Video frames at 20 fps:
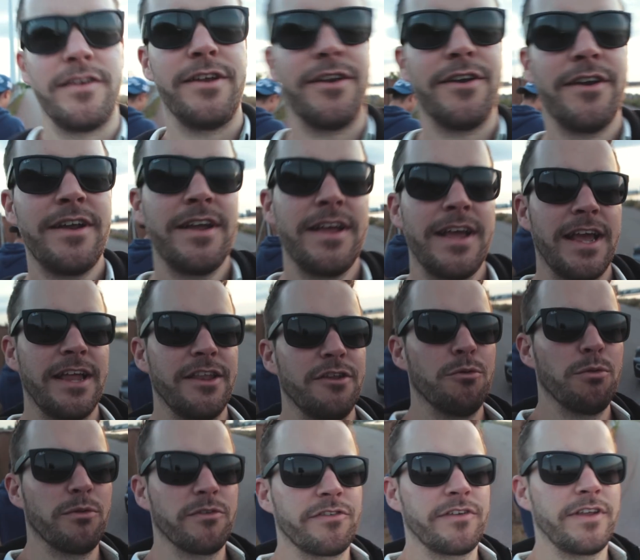here, and
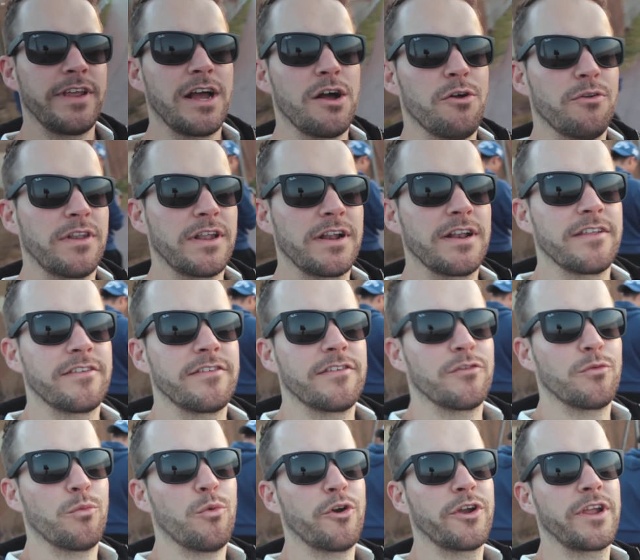you will see how Niklas
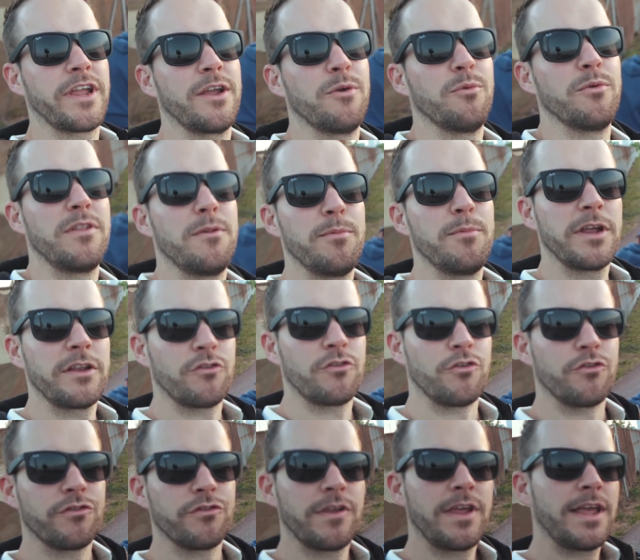is working with the
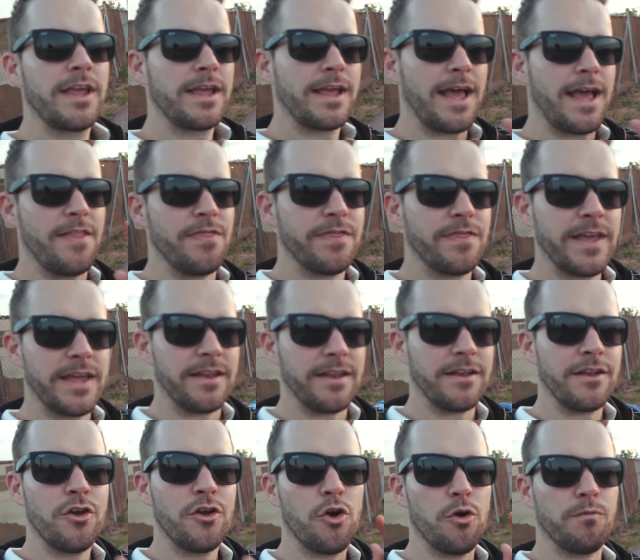pictures. And
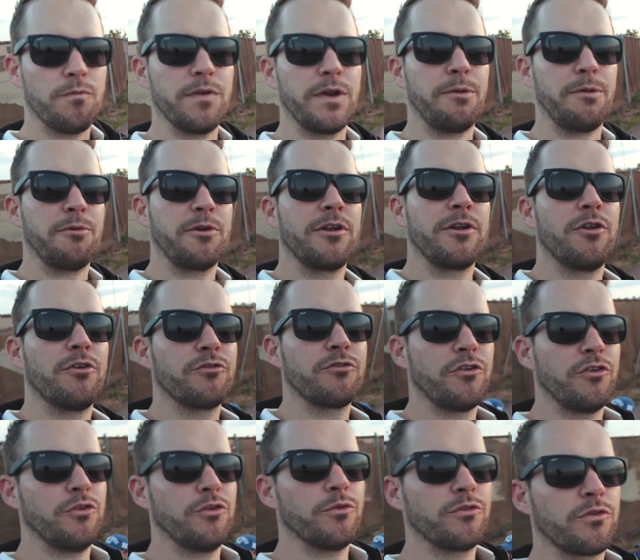then, hopefully we can
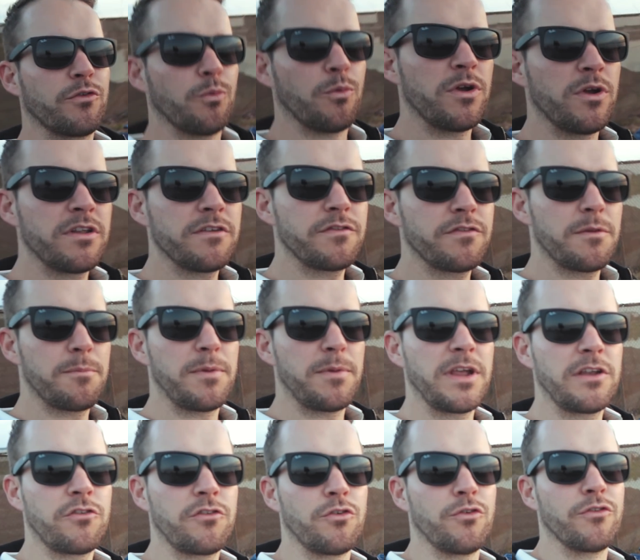also use one of the
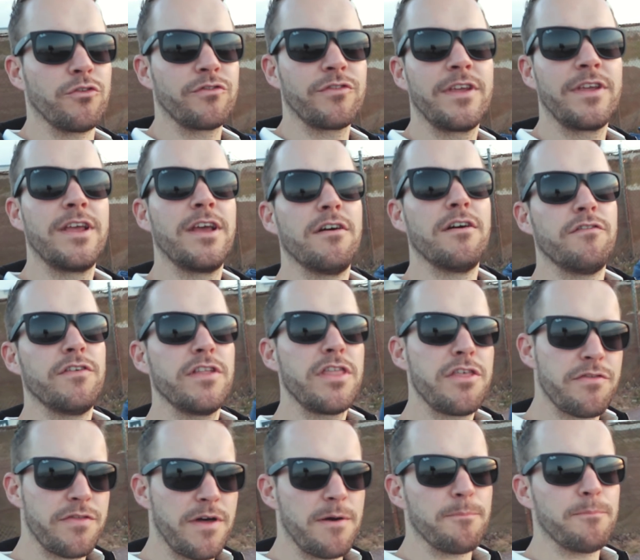pictures for the
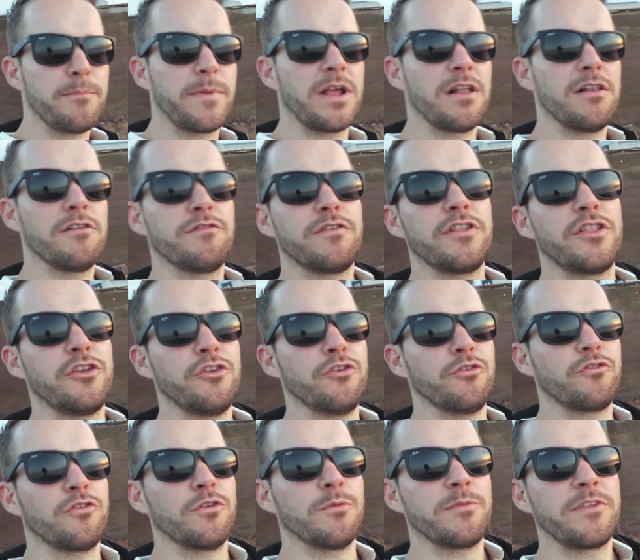thumbnail for the
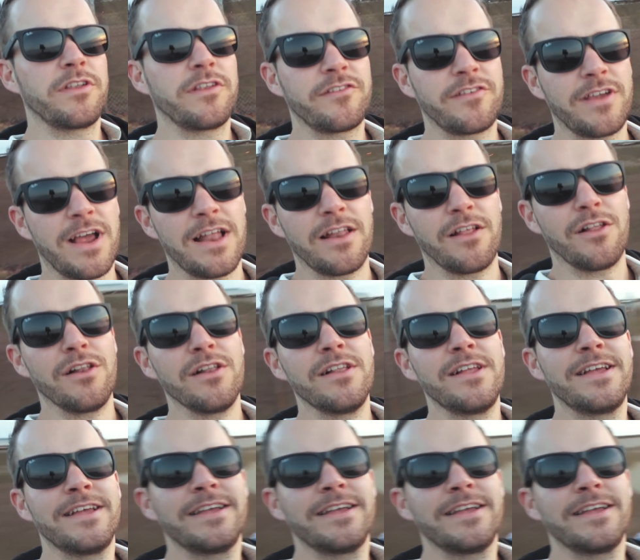YouTube channel.